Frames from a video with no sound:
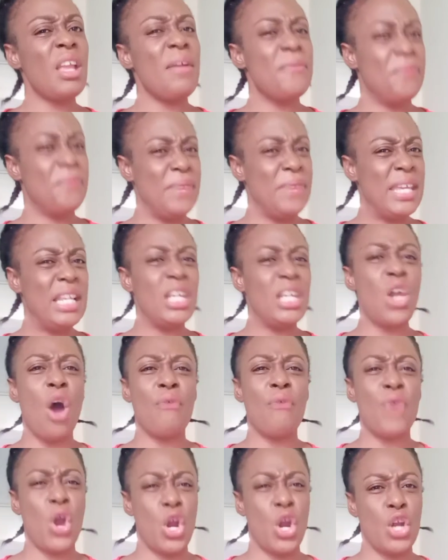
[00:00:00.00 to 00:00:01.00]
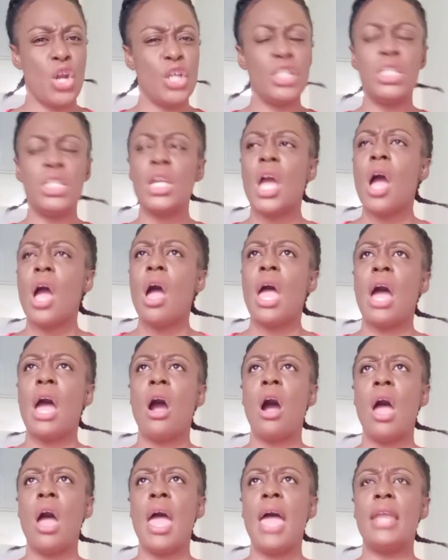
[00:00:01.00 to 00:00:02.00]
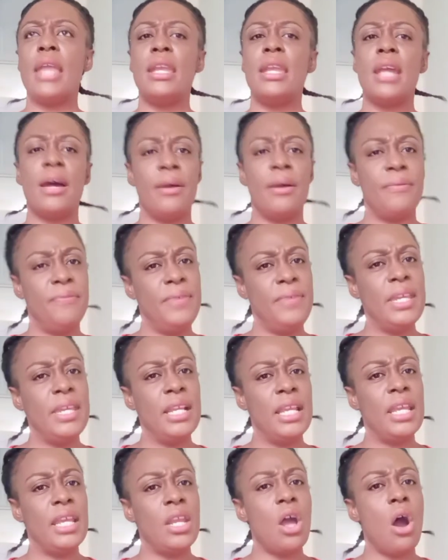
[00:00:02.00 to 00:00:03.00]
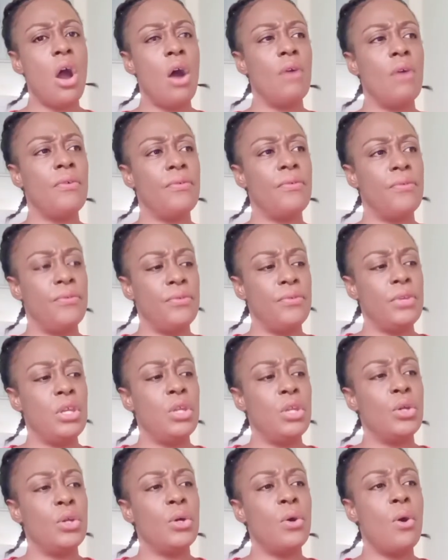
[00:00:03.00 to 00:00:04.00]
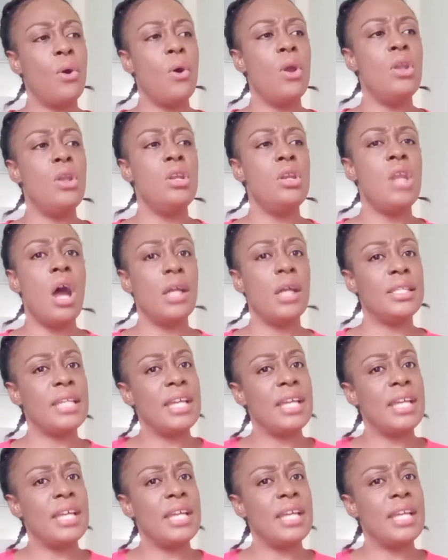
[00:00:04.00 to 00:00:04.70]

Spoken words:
feeling of hurt and feeling of, you know, not